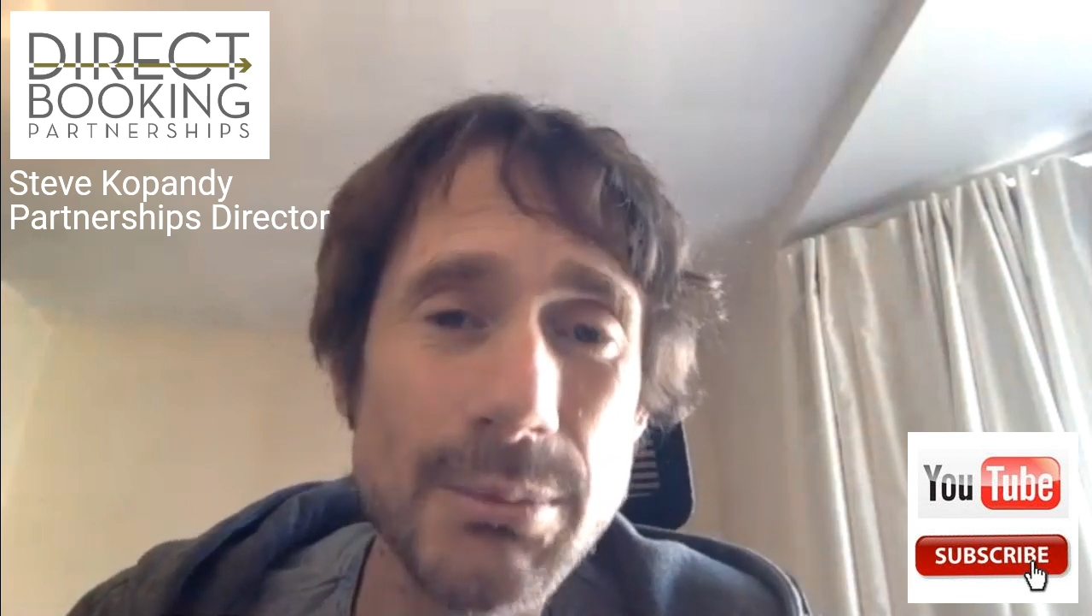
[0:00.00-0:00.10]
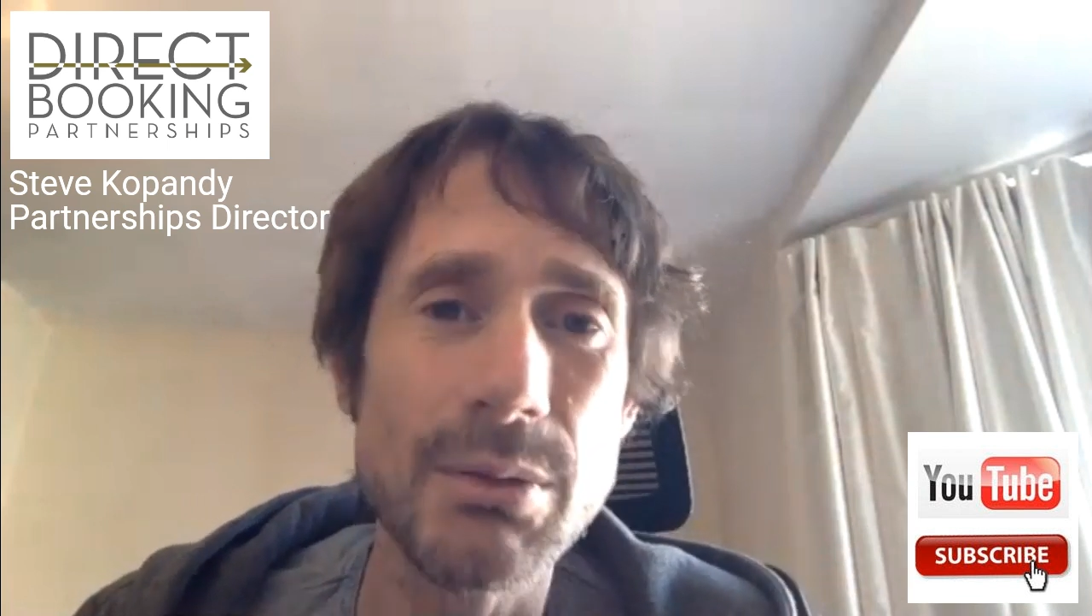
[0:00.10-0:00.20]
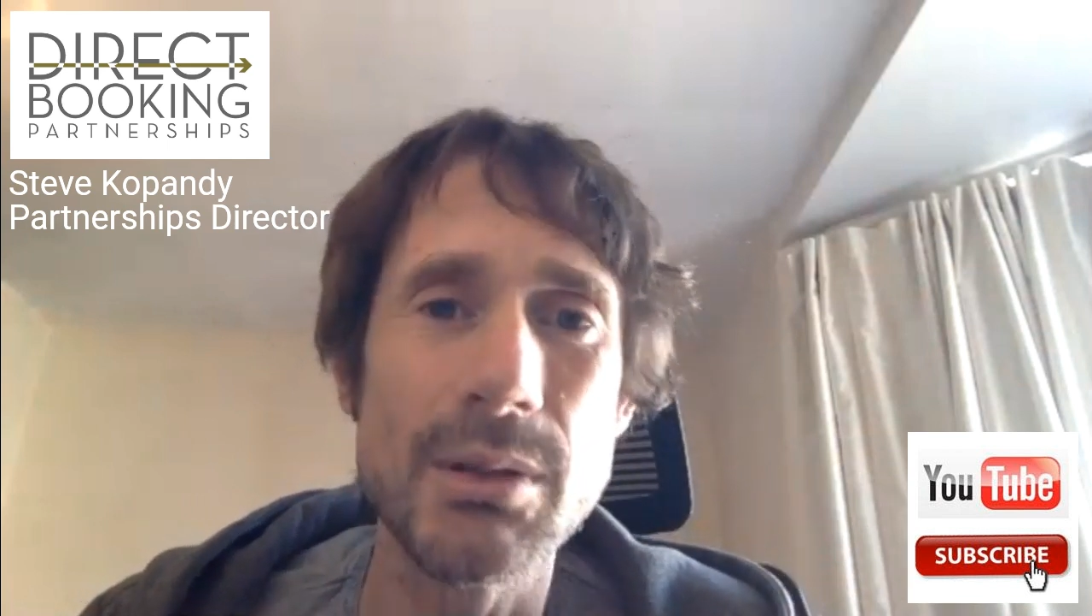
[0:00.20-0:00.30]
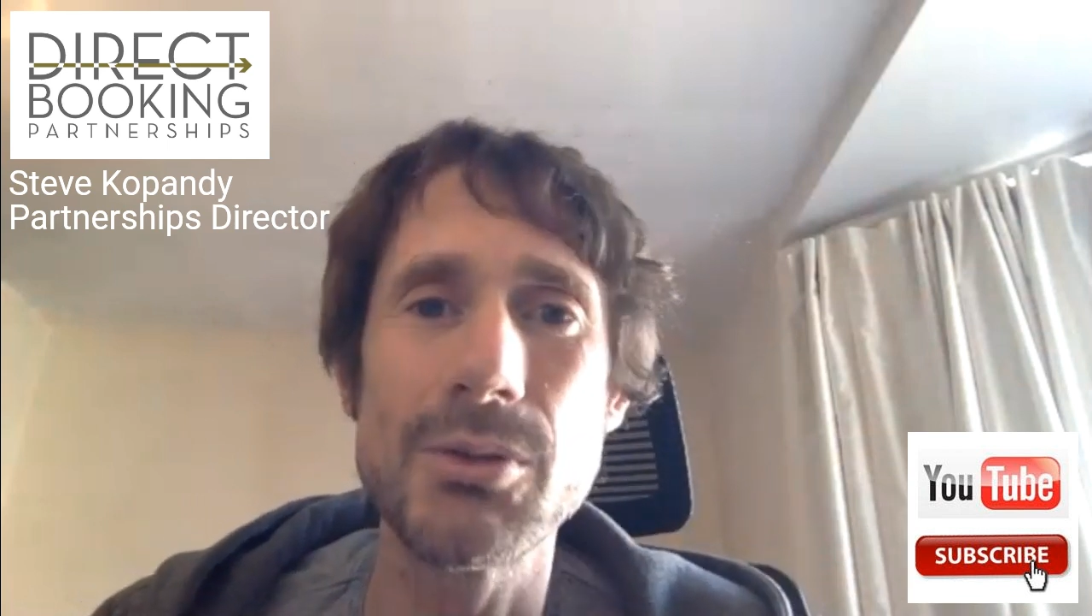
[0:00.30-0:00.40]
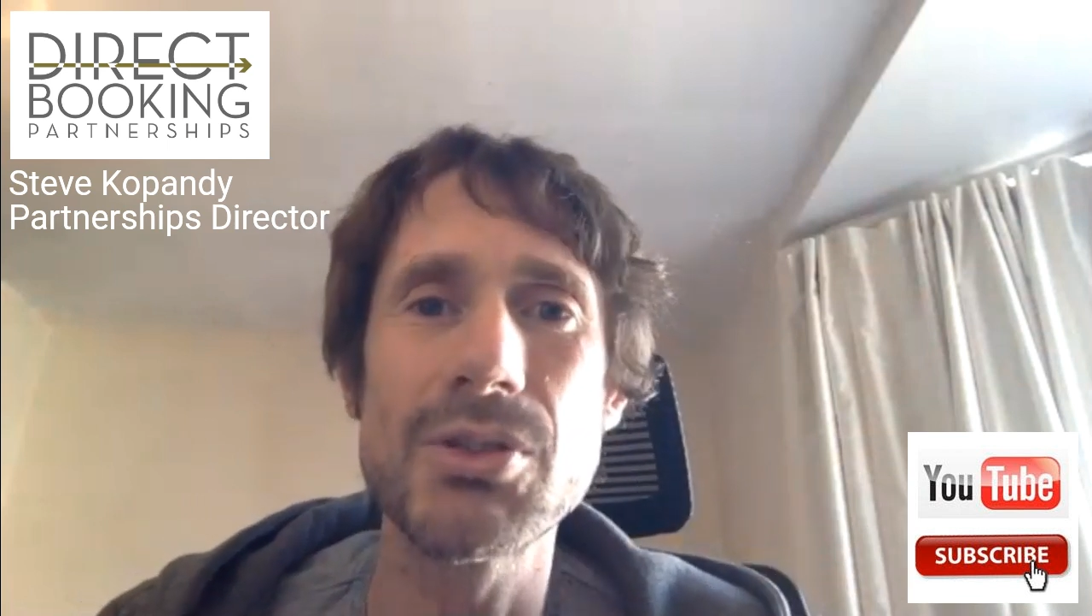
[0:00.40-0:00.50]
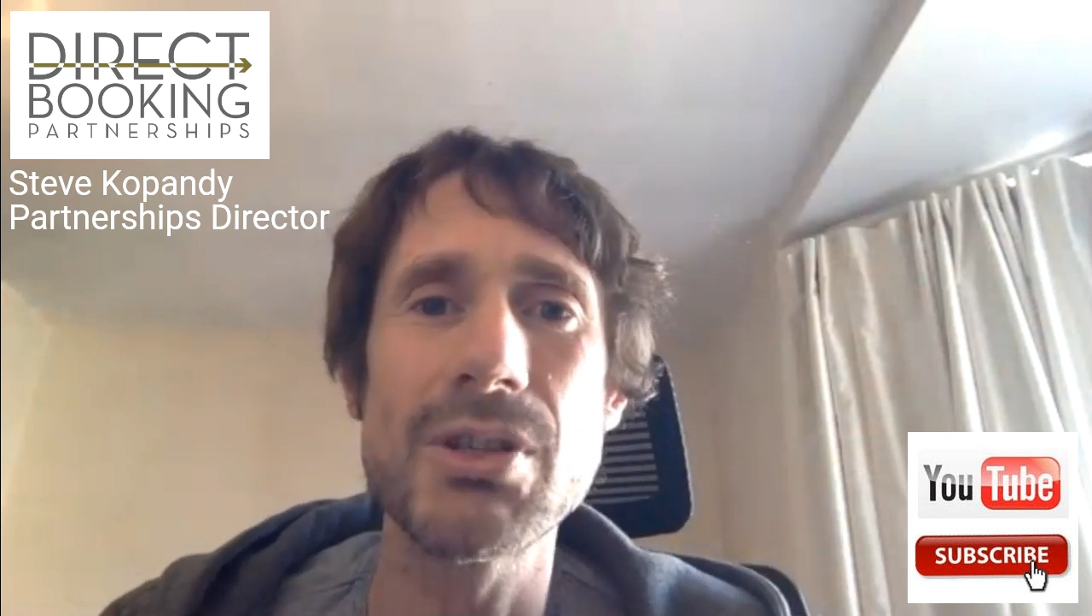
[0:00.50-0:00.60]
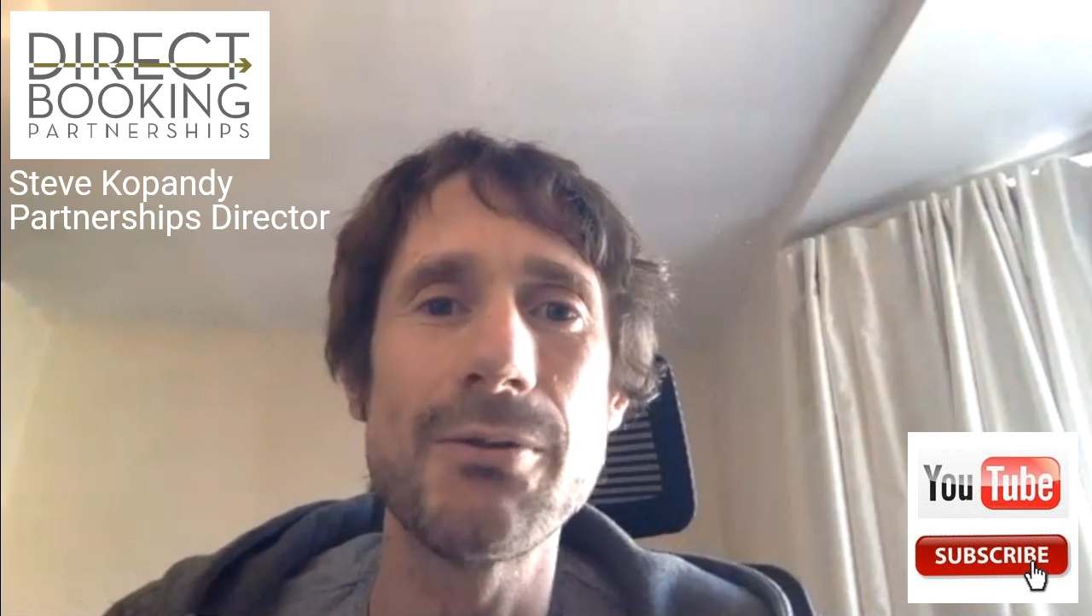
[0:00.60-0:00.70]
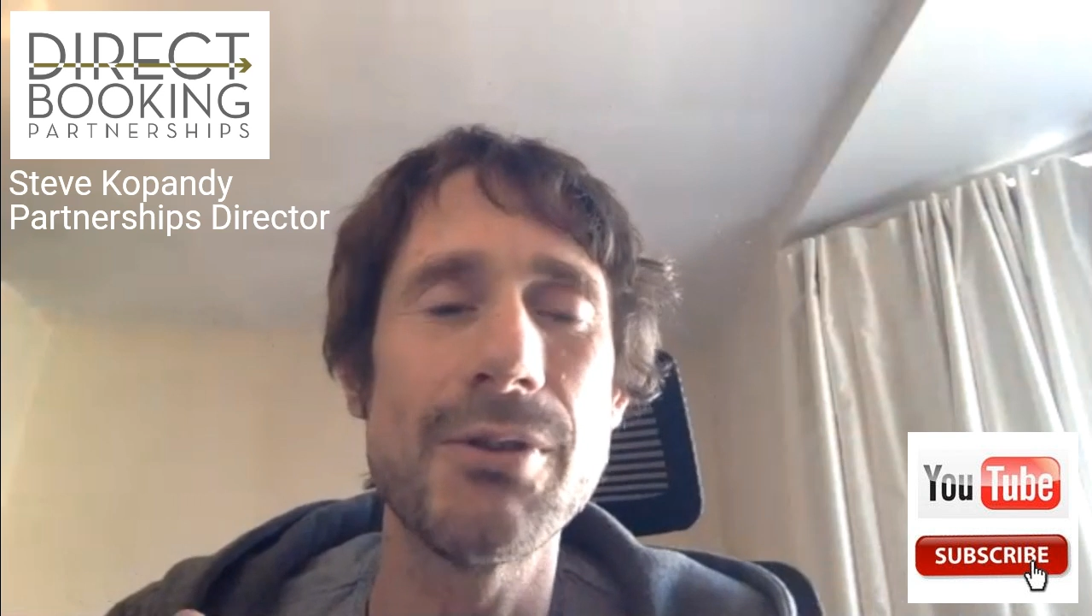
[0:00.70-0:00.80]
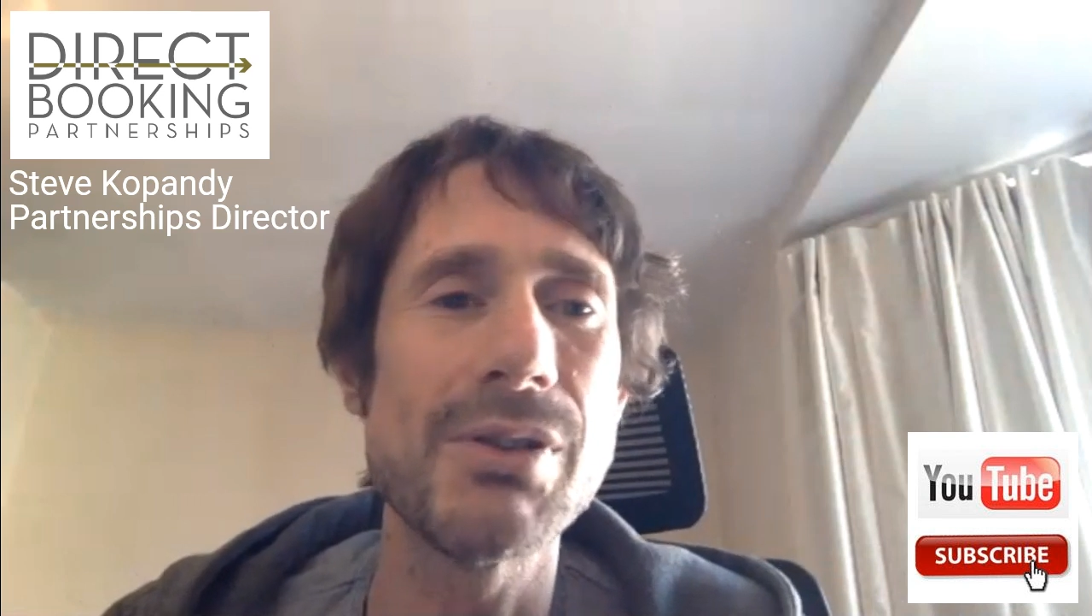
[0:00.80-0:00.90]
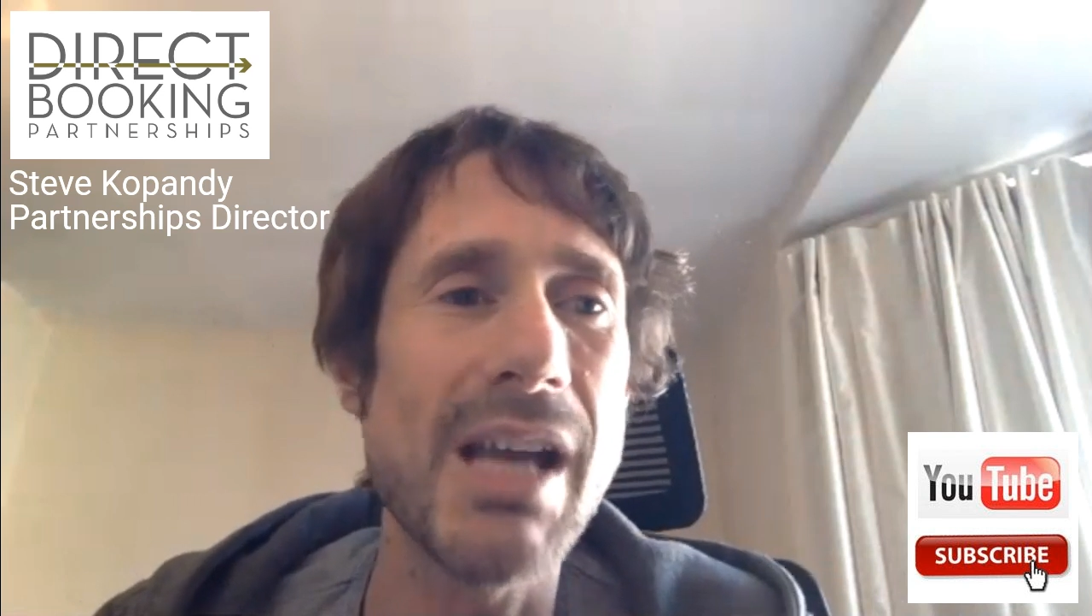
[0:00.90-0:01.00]
but we're also
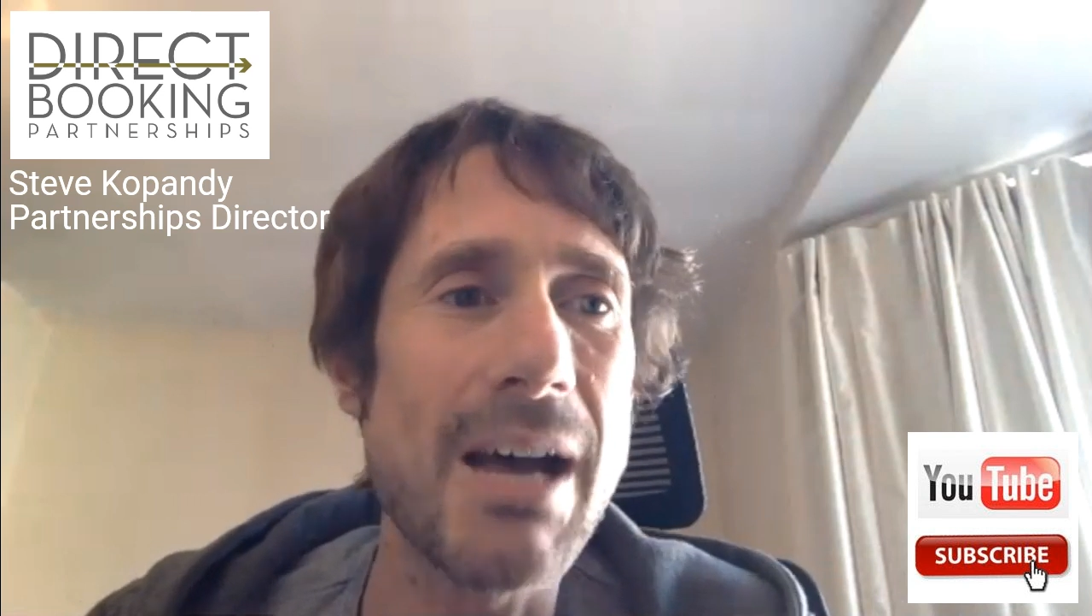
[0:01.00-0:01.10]
very